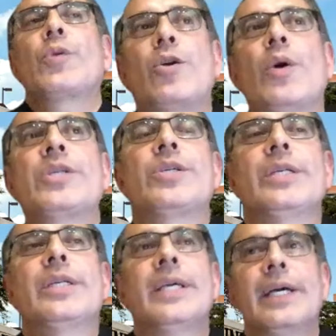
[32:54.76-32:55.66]

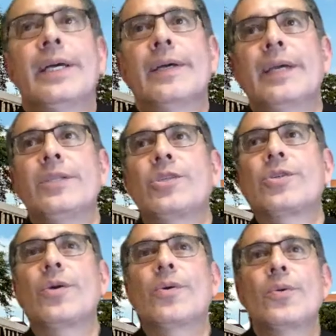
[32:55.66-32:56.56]
question, uh, and
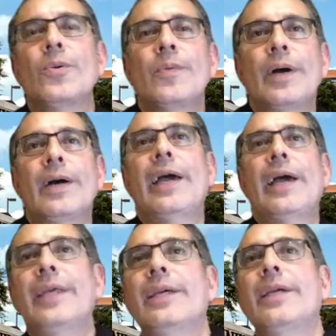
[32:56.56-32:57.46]
so I
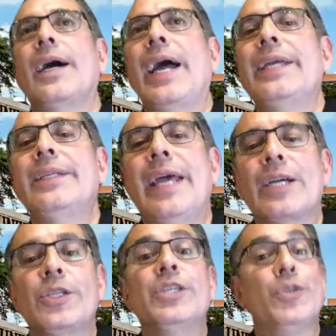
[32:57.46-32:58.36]
think I
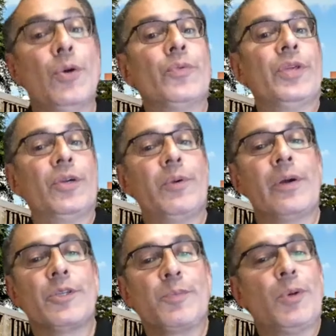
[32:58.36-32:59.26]
actually don't think we
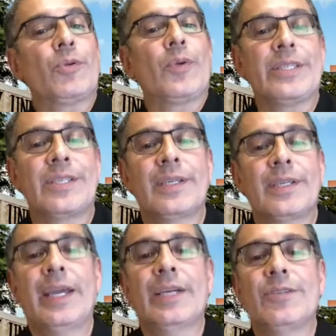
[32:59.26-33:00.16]
are as polarized
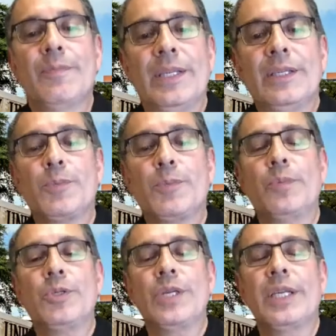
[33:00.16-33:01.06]
as the media is
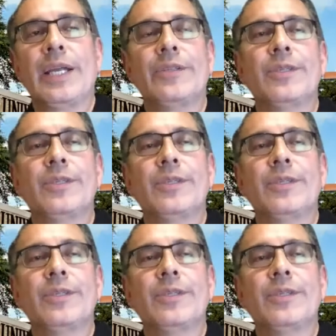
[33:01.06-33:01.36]
presenting it out to